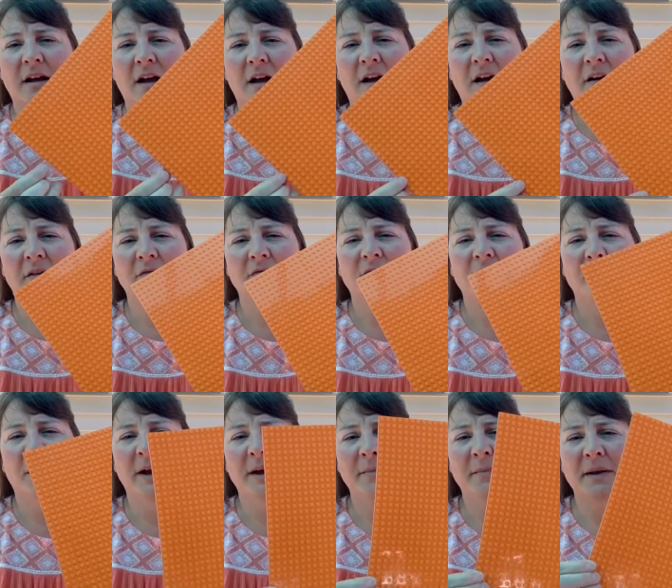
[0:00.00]
of
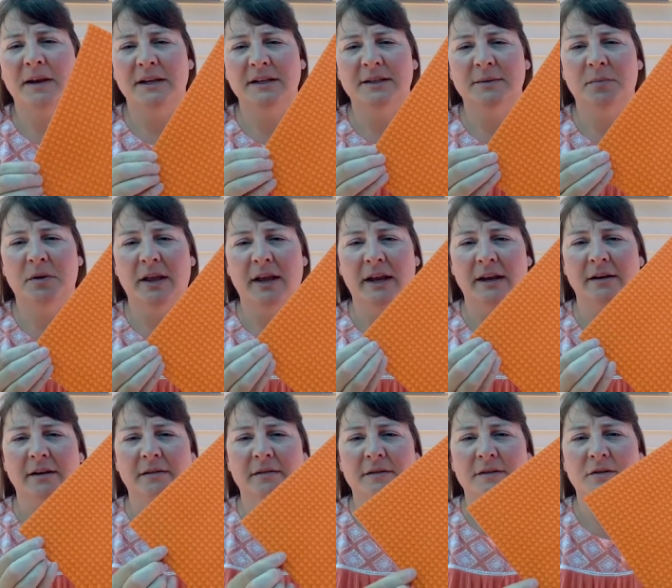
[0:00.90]
my base plate
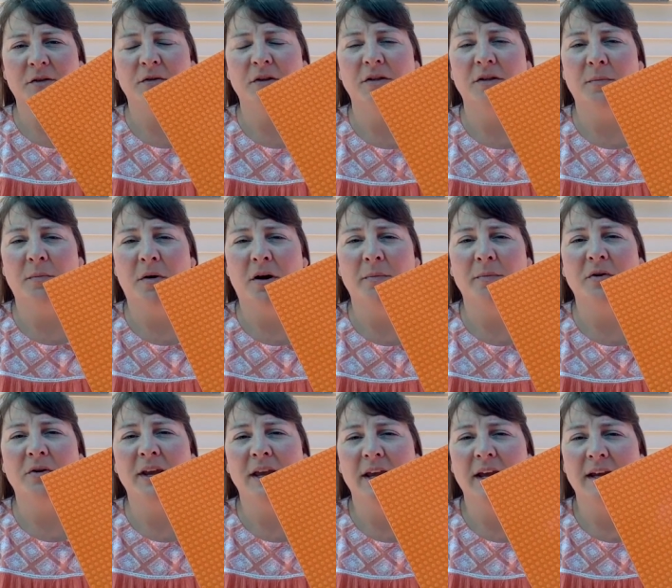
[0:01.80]
so that the marble
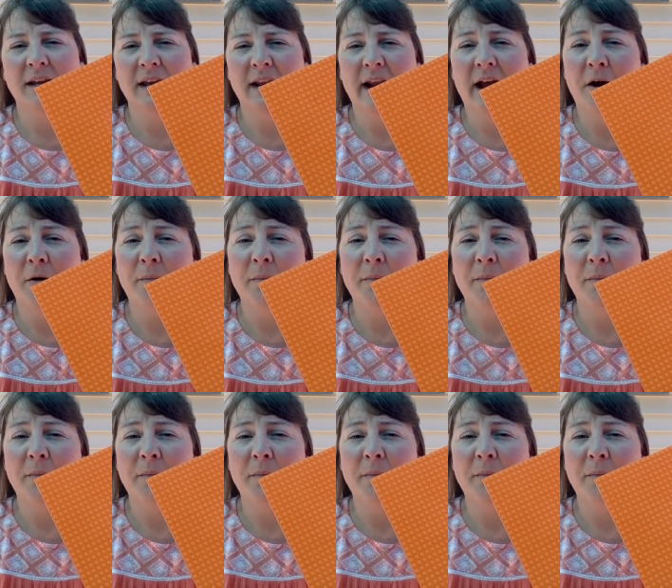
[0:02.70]
can't get out,